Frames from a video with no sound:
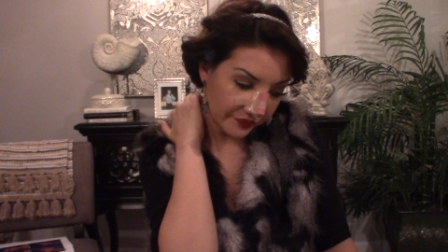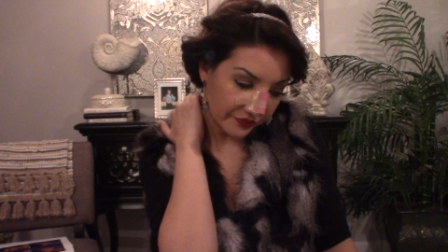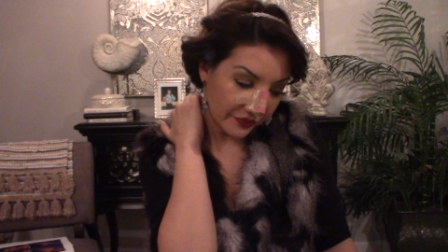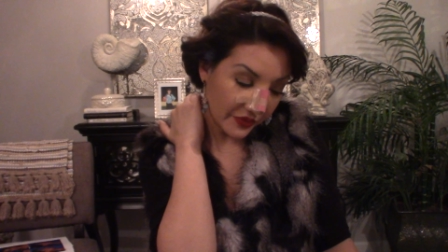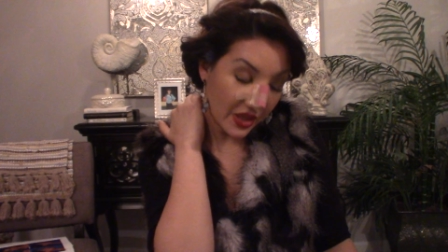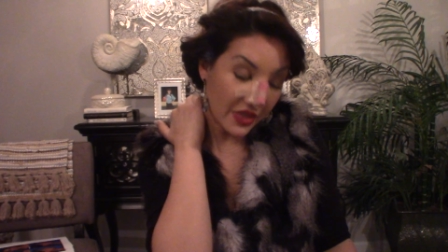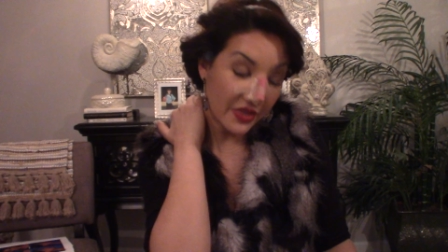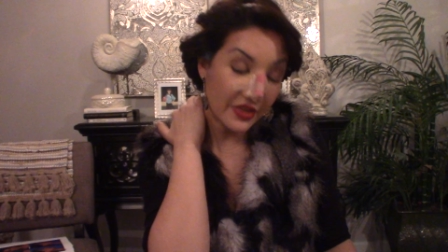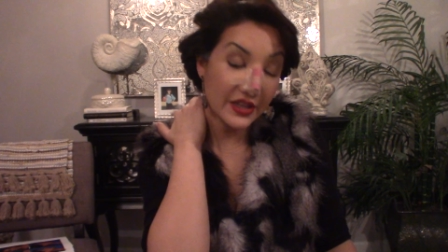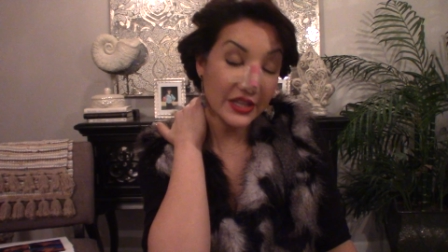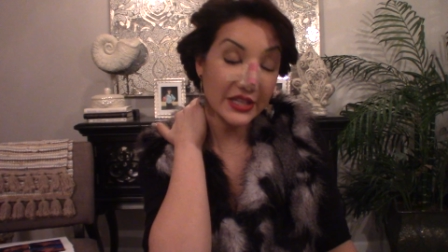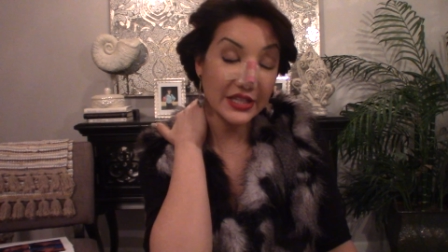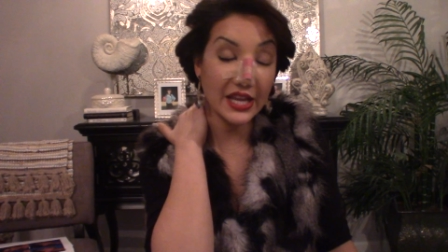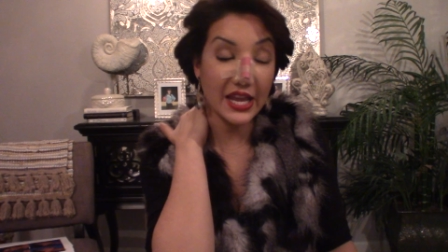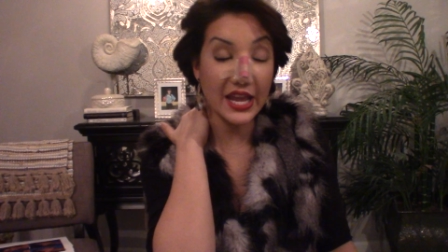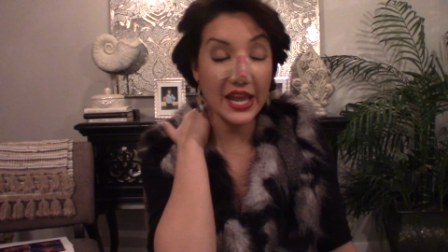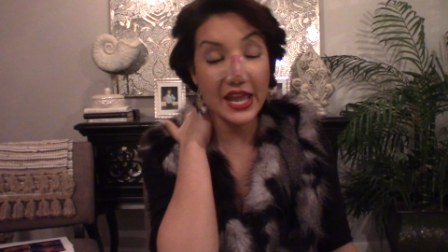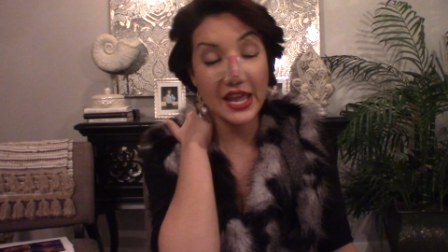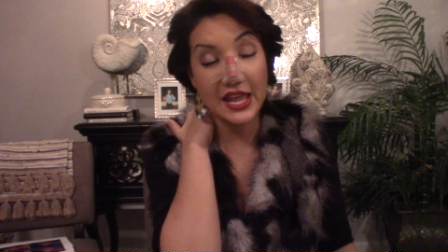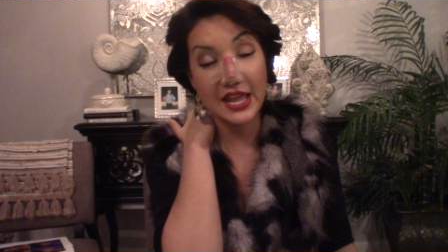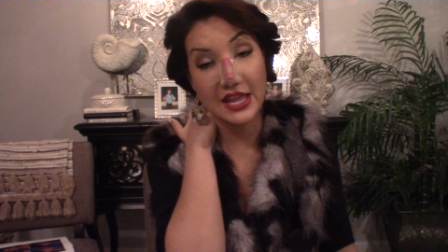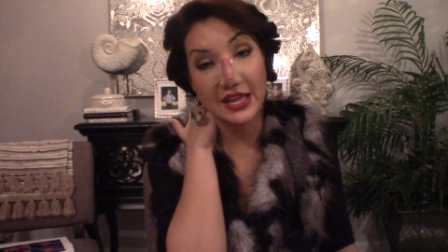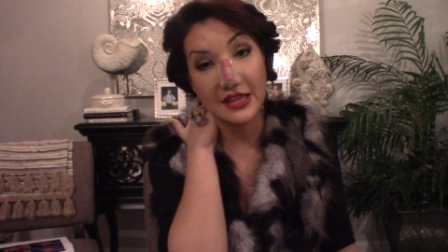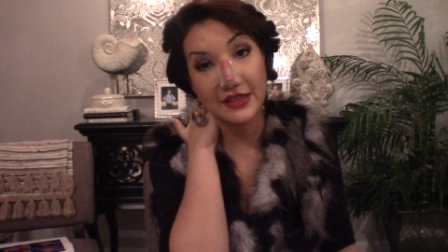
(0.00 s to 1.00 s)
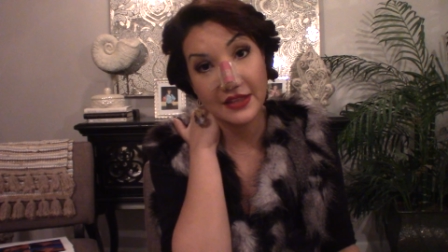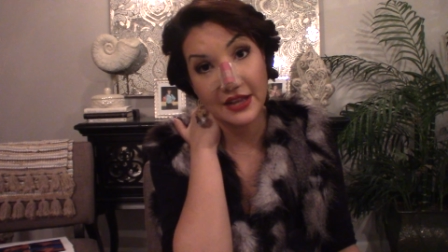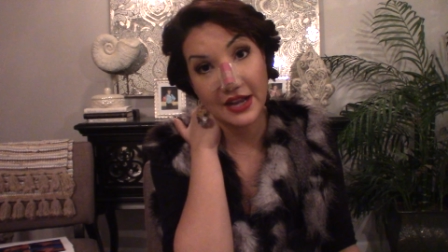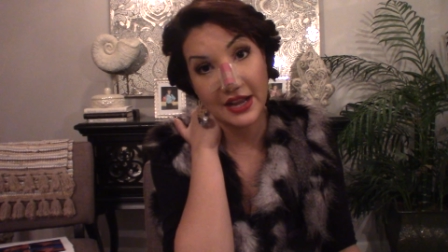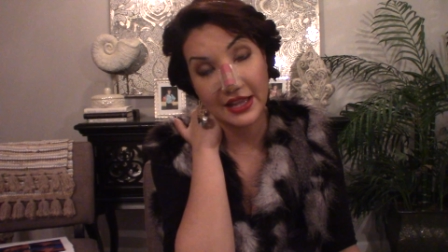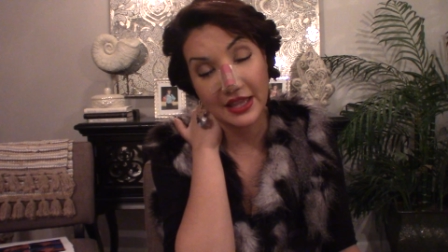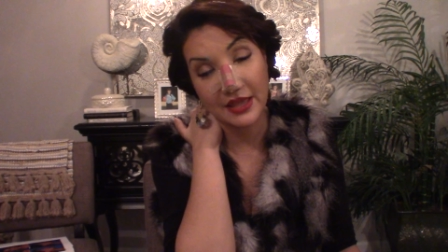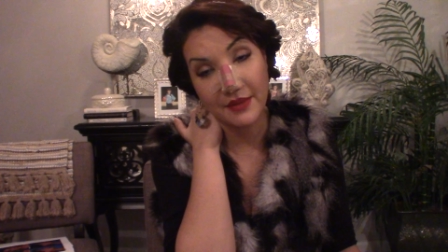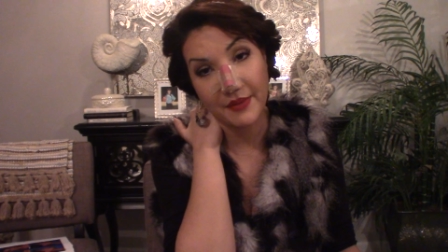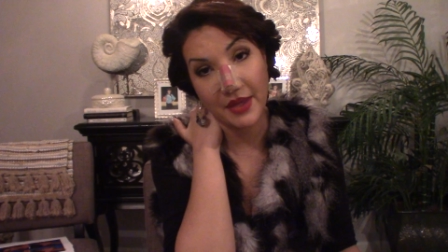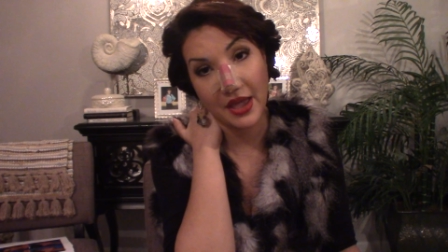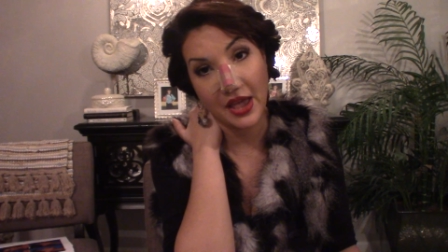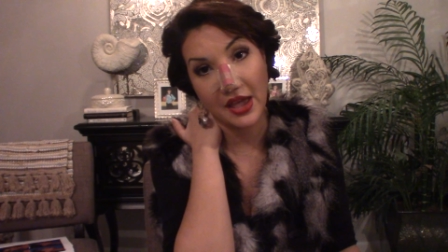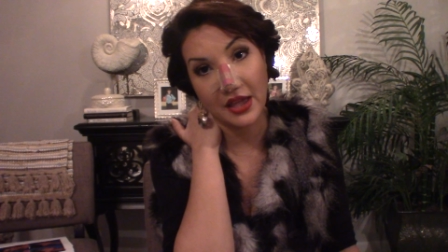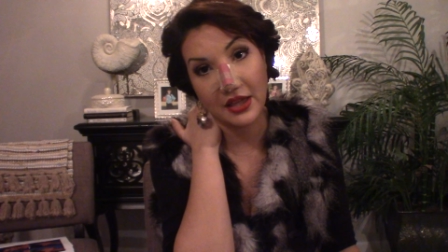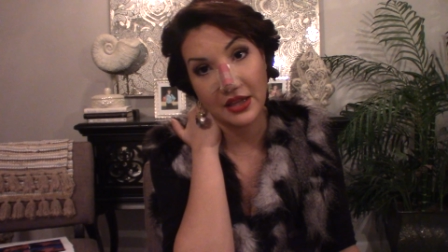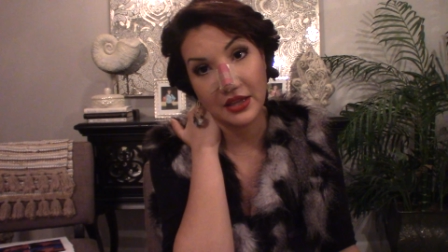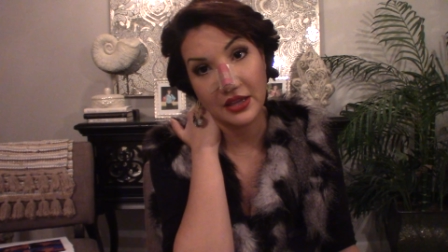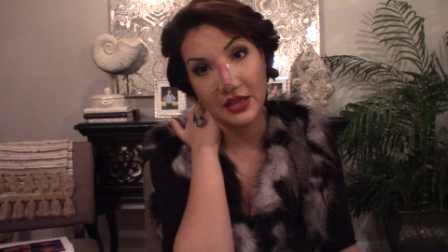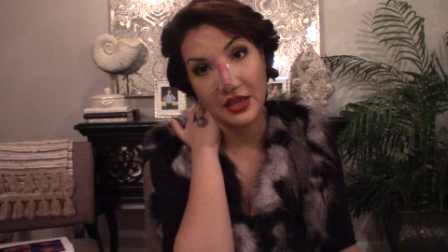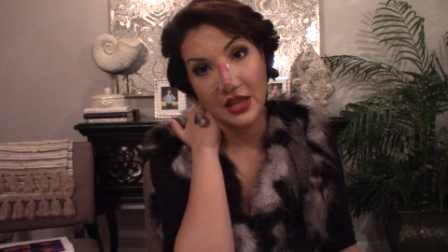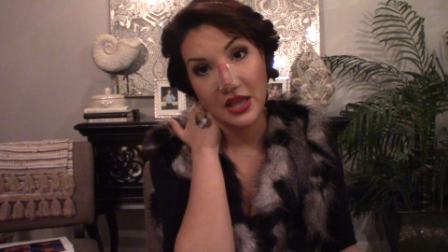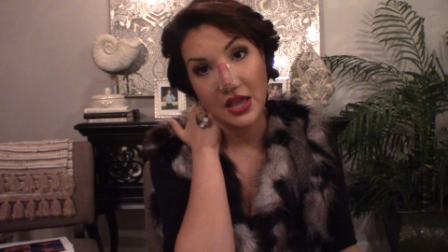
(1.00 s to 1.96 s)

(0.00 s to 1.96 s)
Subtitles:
the day that I get back,